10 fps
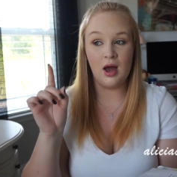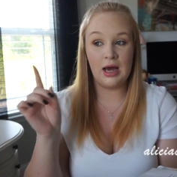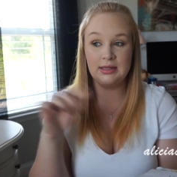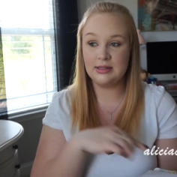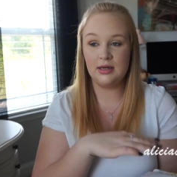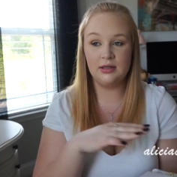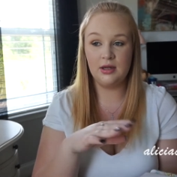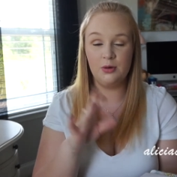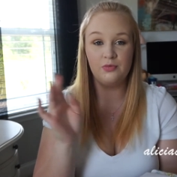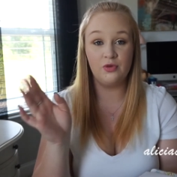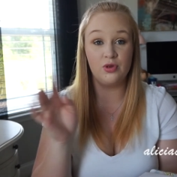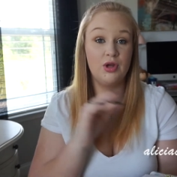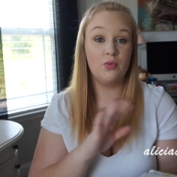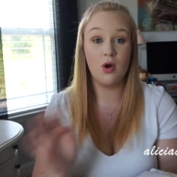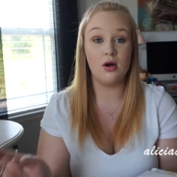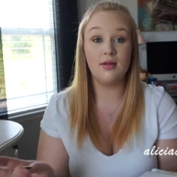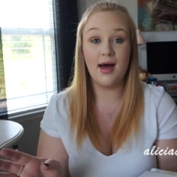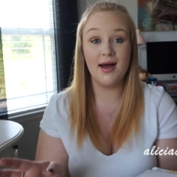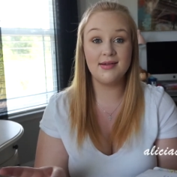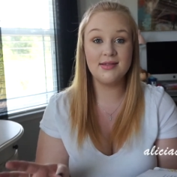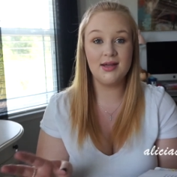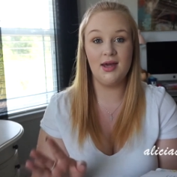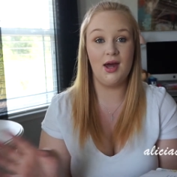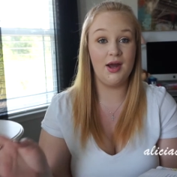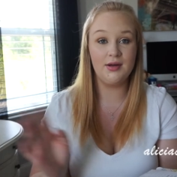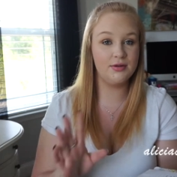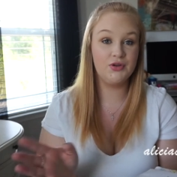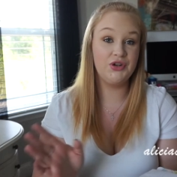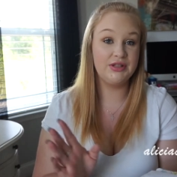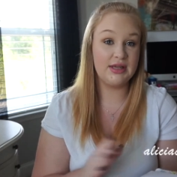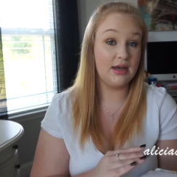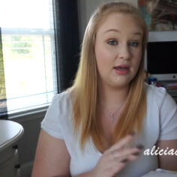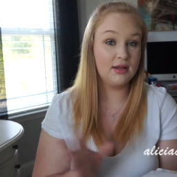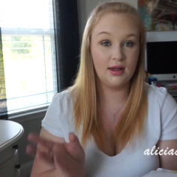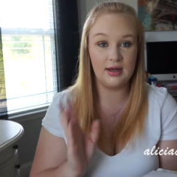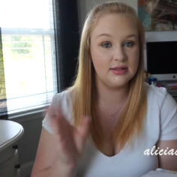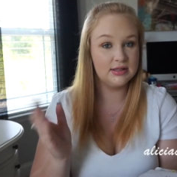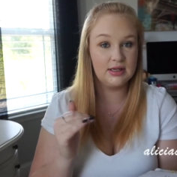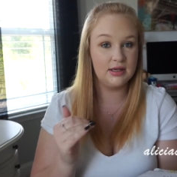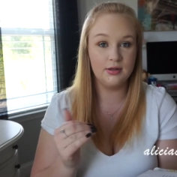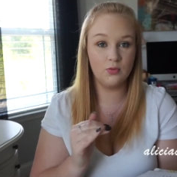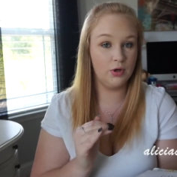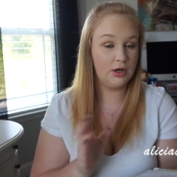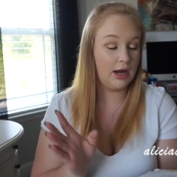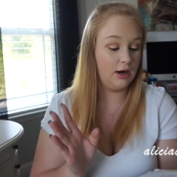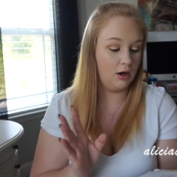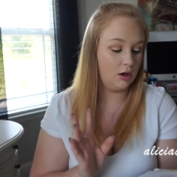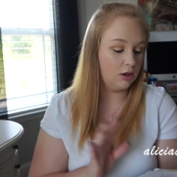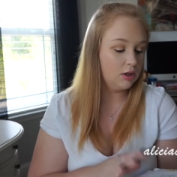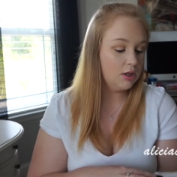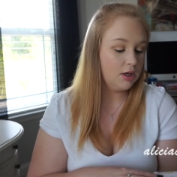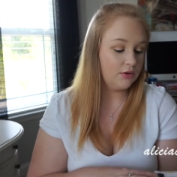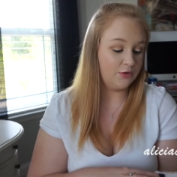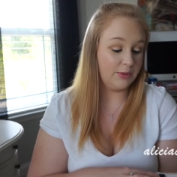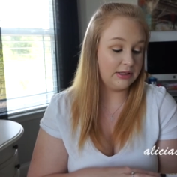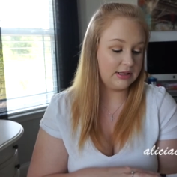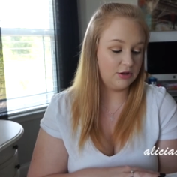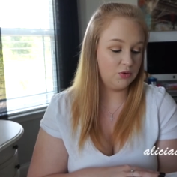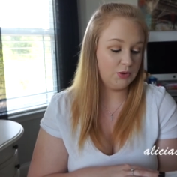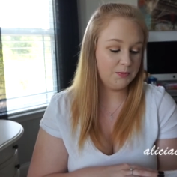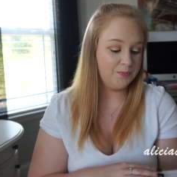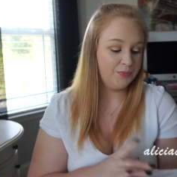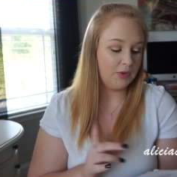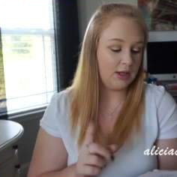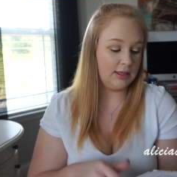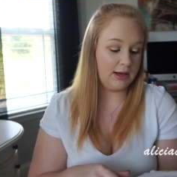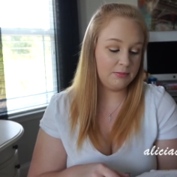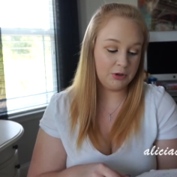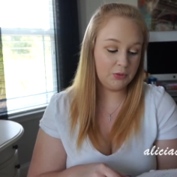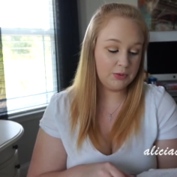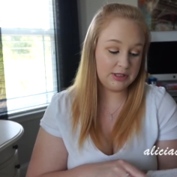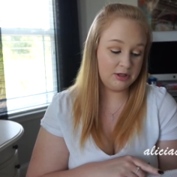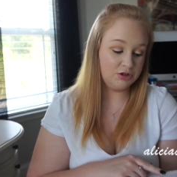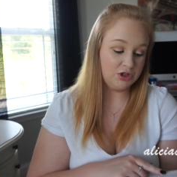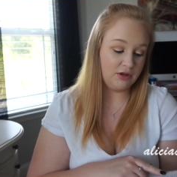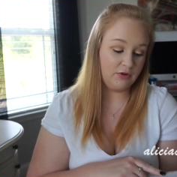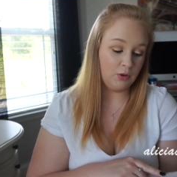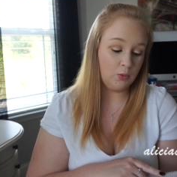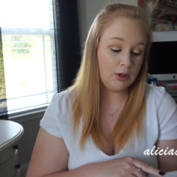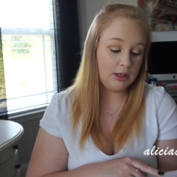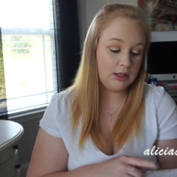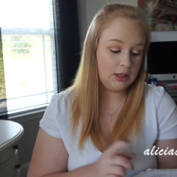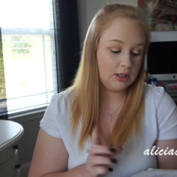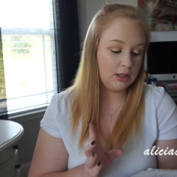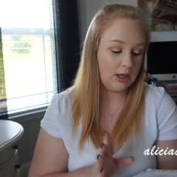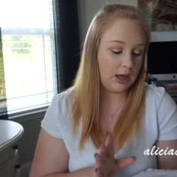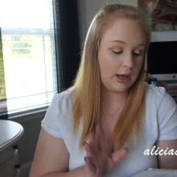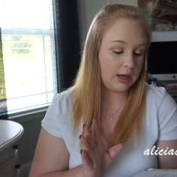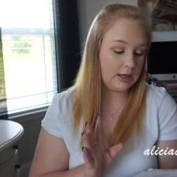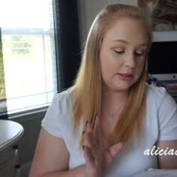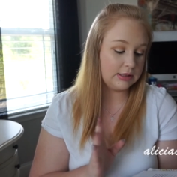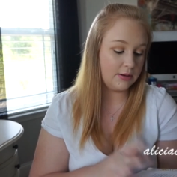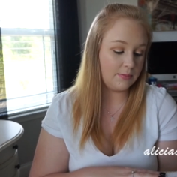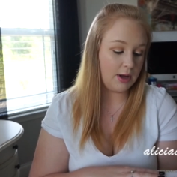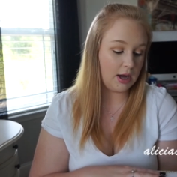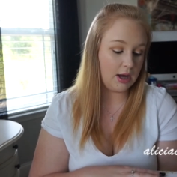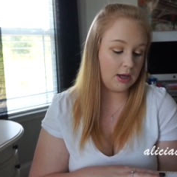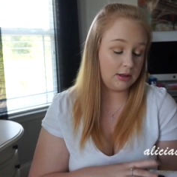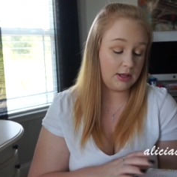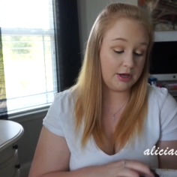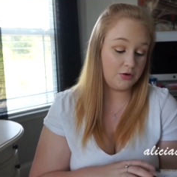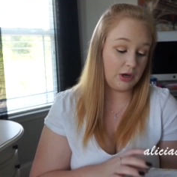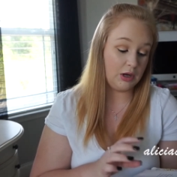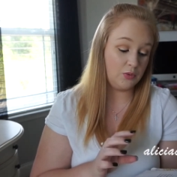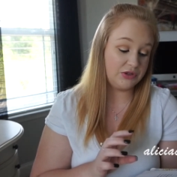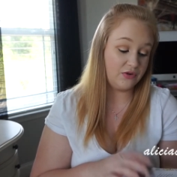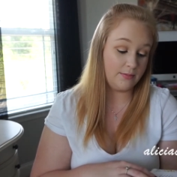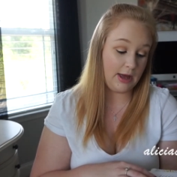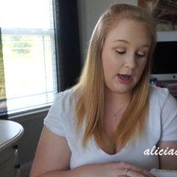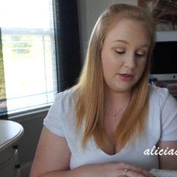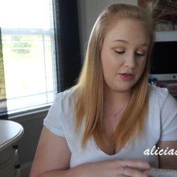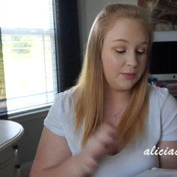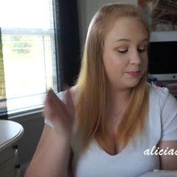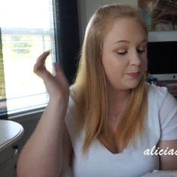I signed up for the wrong class and I couldn't take it. Like, it didn't work at all for my schedule. Light blue was English 1101, and my light green was for math.